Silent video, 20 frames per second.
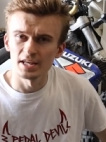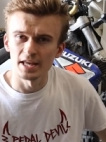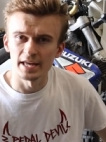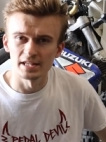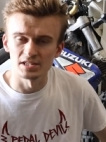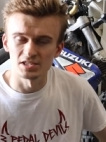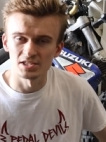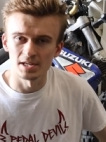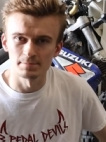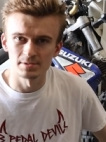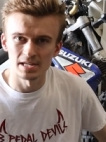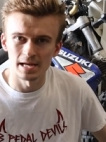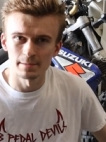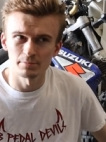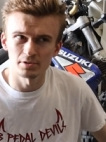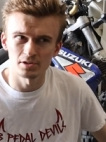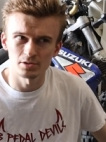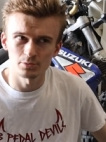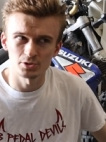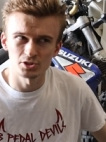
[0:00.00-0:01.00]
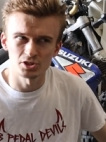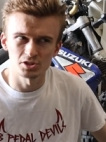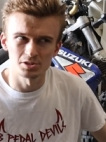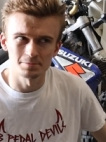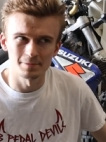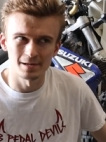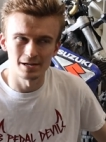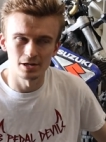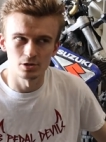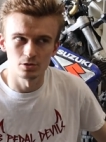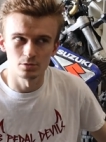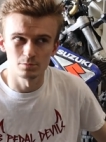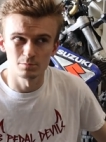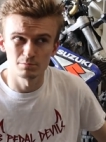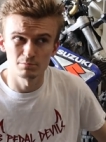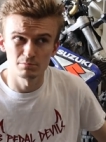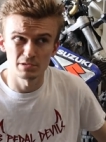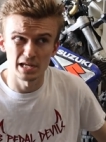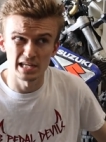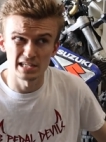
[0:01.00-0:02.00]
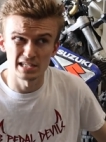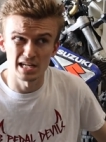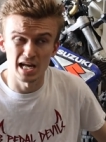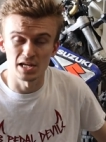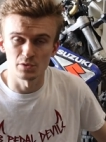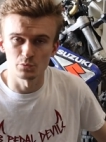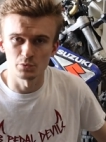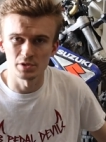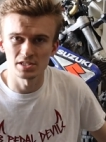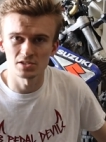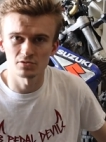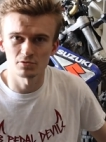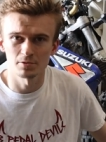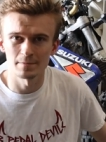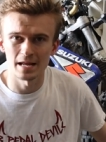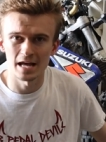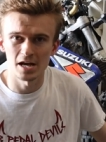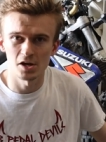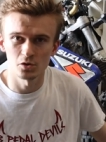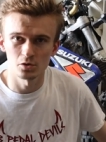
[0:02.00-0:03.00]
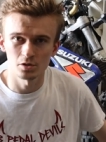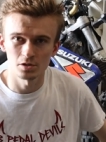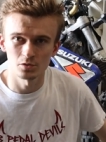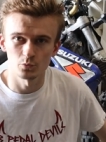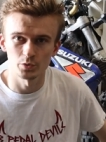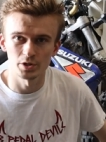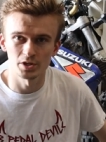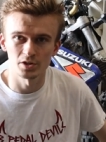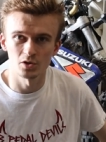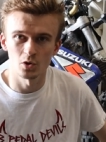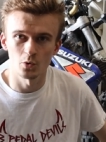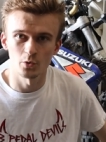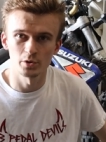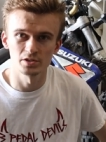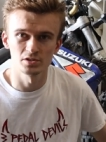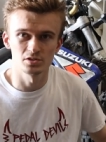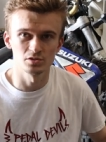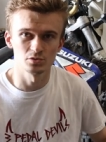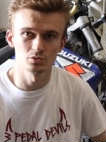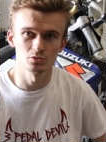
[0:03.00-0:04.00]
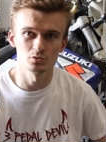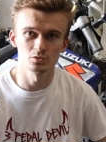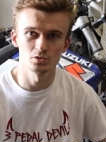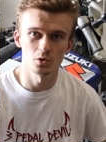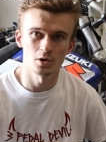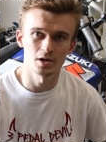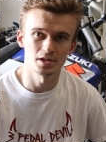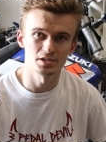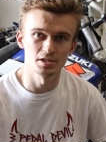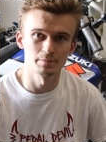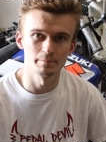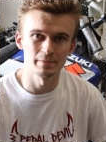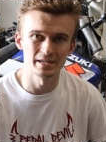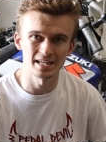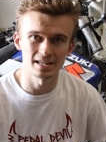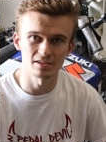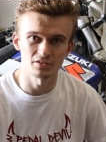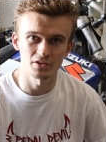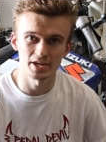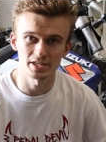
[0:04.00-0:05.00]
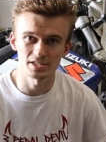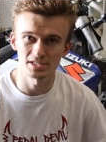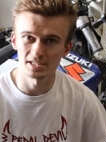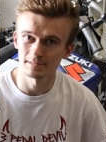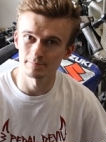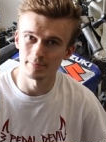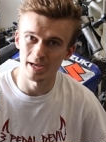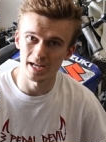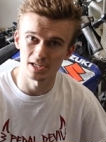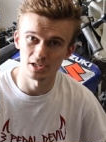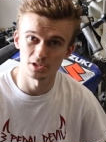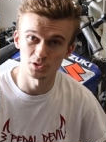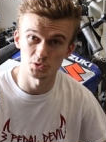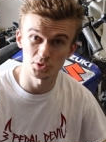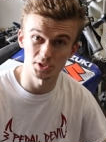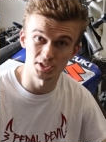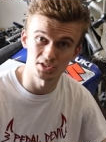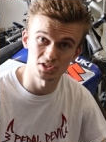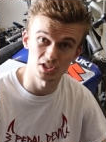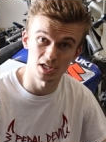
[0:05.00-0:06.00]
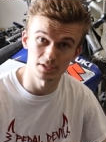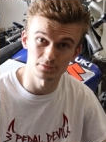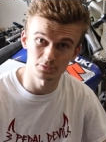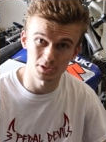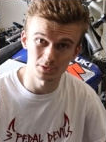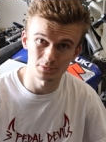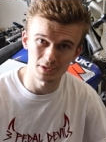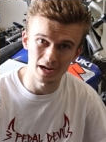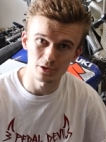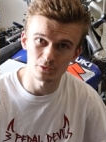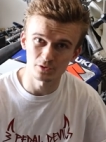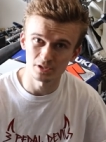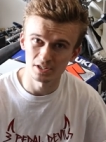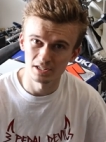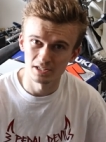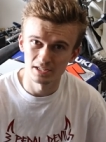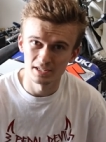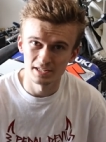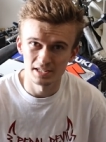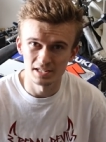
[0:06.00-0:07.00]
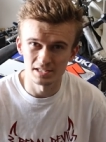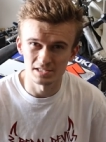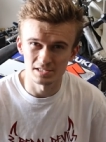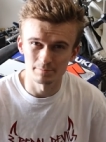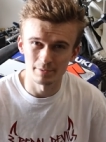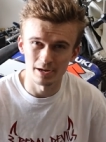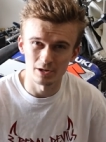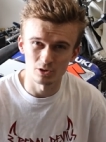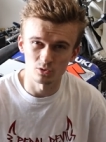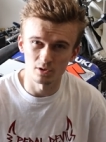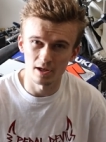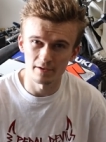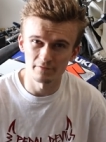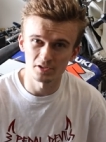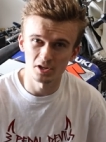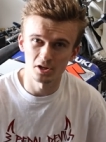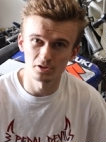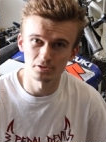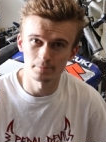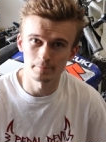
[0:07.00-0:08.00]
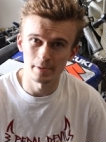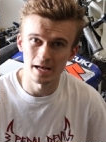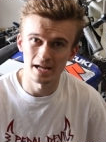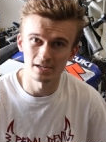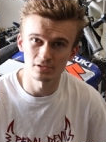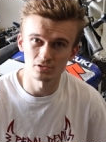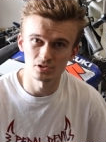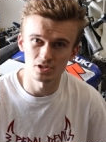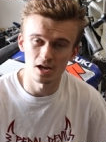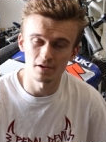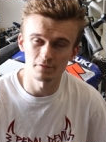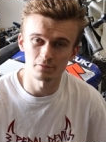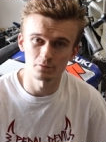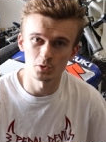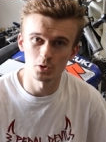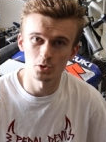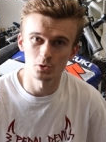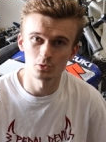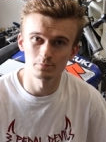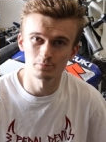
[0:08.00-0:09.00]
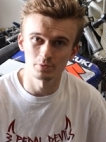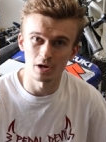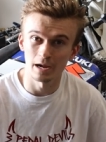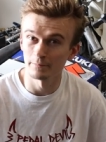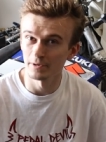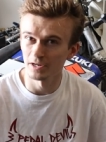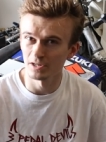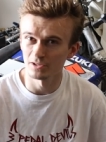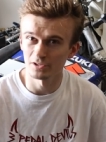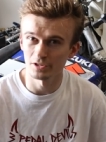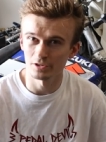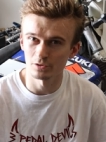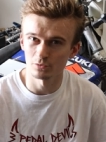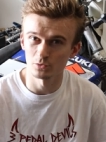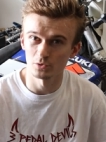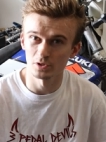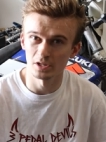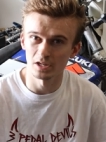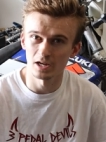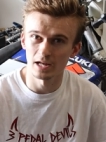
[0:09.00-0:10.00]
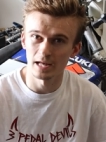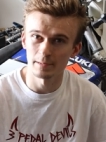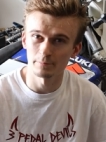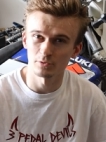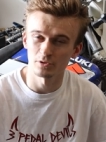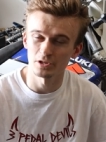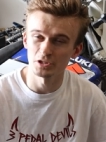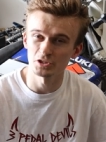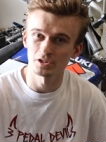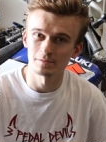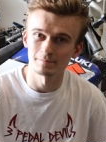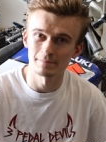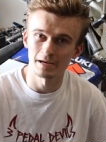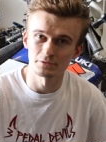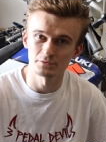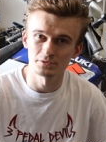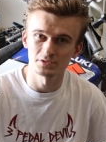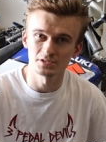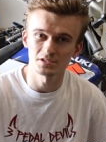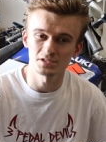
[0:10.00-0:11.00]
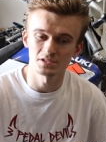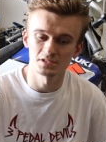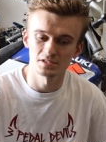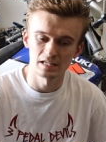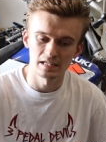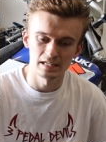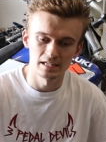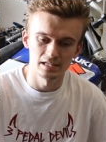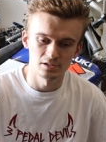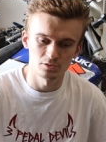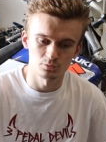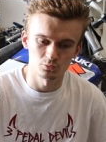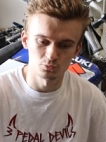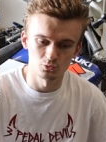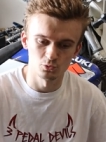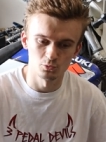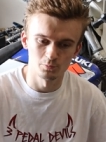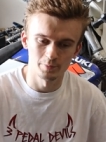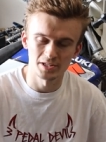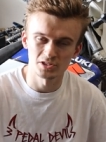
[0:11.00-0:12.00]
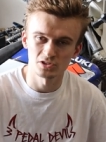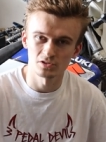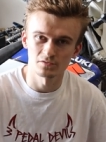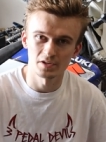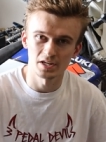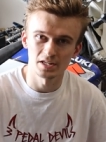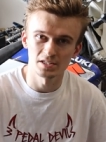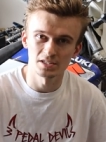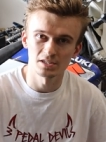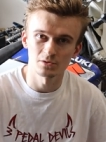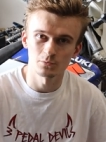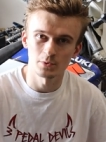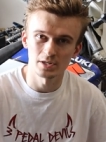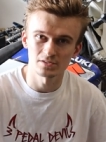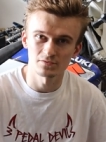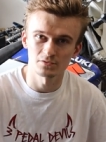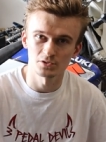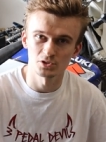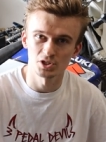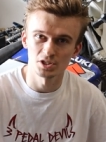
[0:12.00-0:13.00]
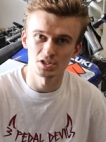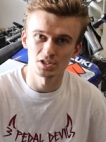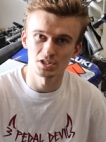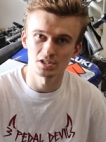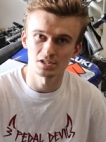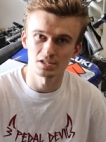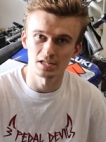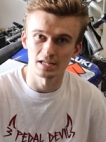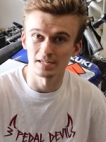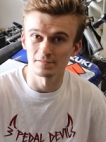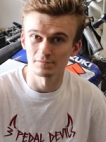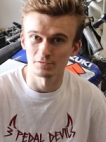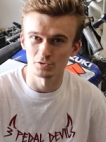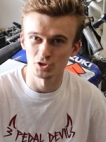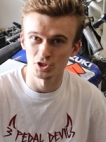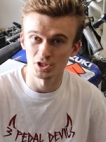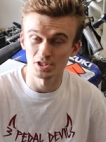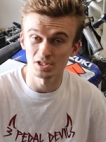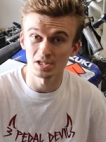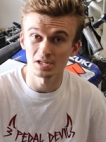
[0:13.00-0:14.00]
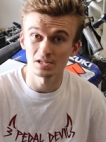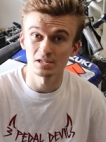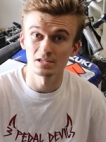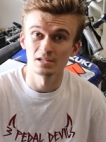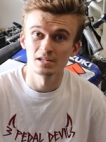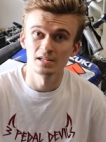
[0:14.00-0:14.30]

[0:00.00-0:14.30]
in September, which is about eight, nine weeks from now, we are going to go on the Mid-Atlantic Backcountry Discovery Route. It's about 1,100 miles off-road, primarily through the uh, Appalachian Mountains, through Pennsylvania, West Virginia, and Virginia.